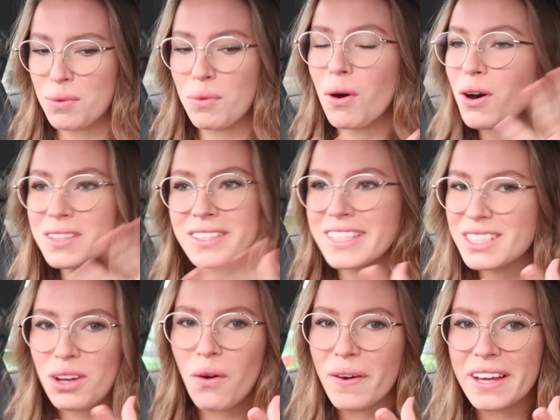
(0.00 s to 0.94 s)
what
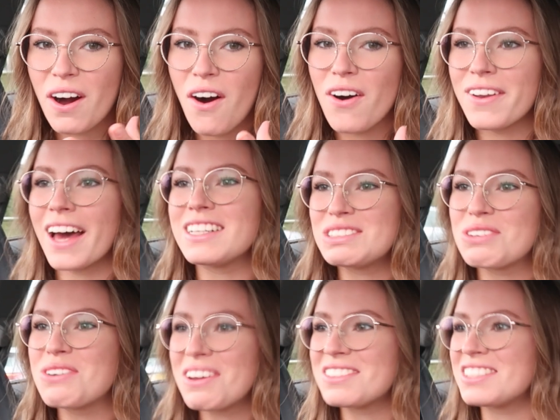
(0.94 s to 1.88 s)
is going on? I
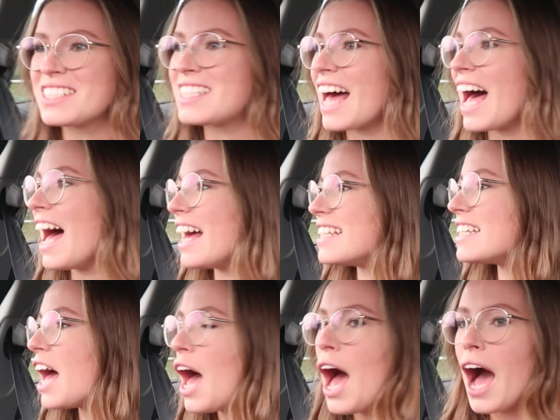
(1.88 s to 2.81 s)
don't
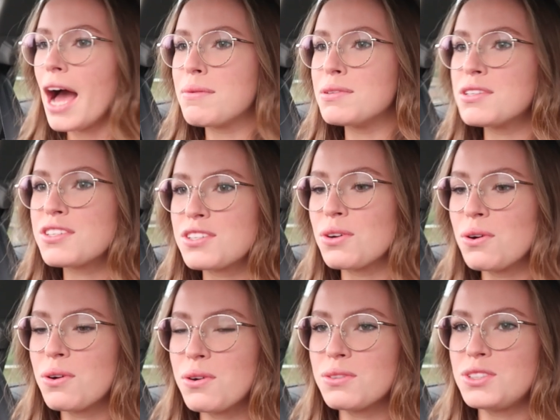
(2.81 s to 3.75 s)
understand. I was
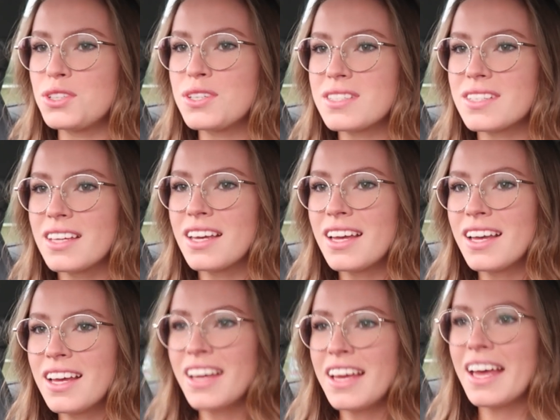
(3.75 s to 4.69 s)
so just
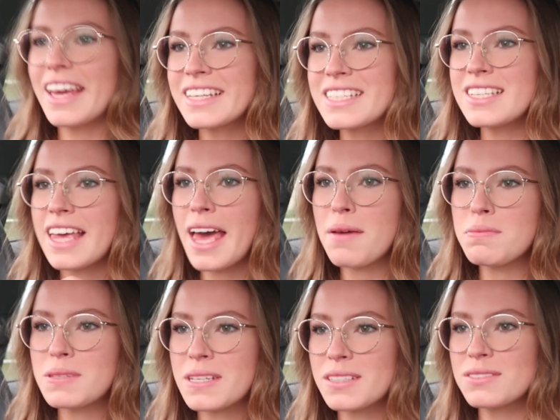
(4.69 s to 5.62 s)

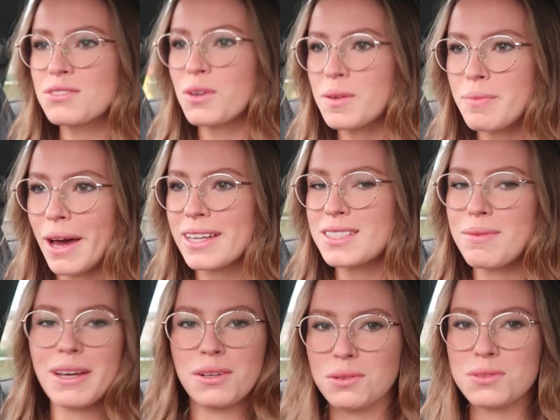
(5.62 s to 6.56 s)
accepting of going back to
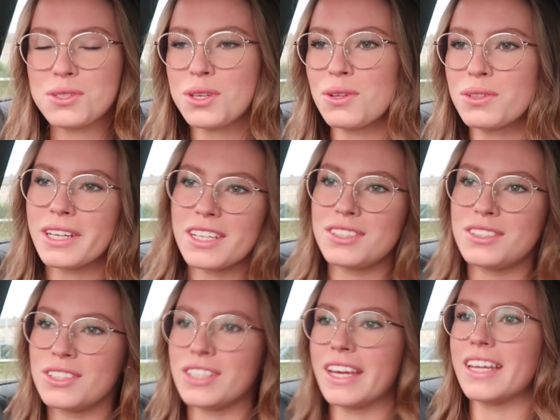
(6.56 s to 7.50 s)
my old school
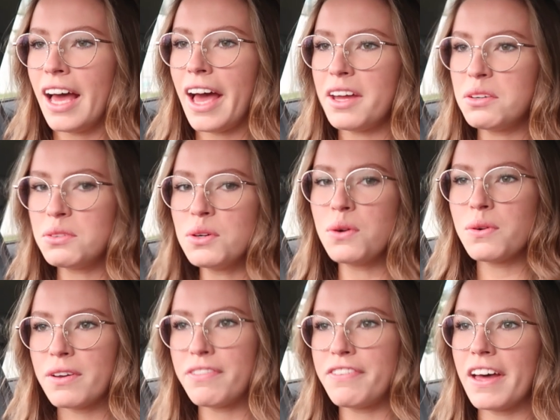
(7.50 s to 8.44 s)
yesterday. I don't
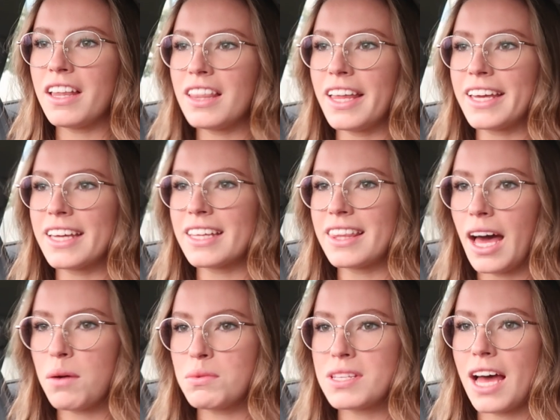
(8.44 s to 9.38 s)
know, it felt like
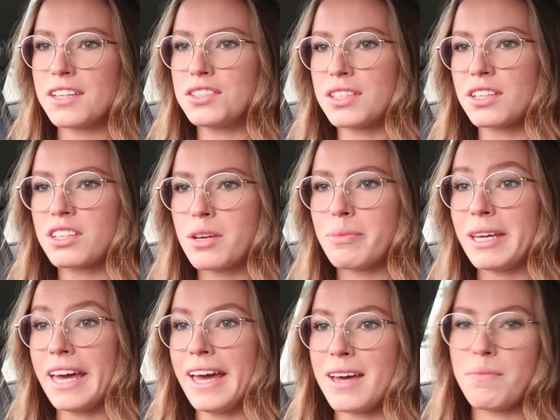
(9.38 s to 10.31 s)
that was actually going to
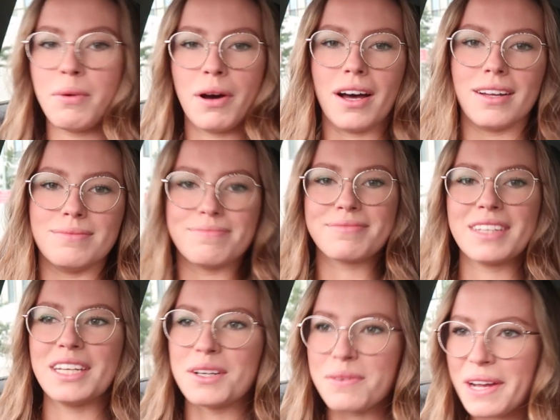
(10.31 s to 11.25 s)
be it, but
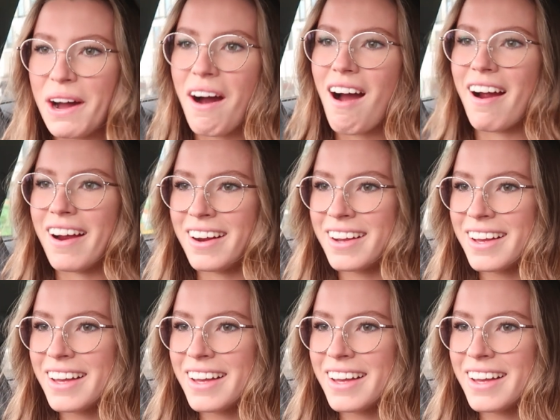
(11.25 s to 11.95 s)
here we are.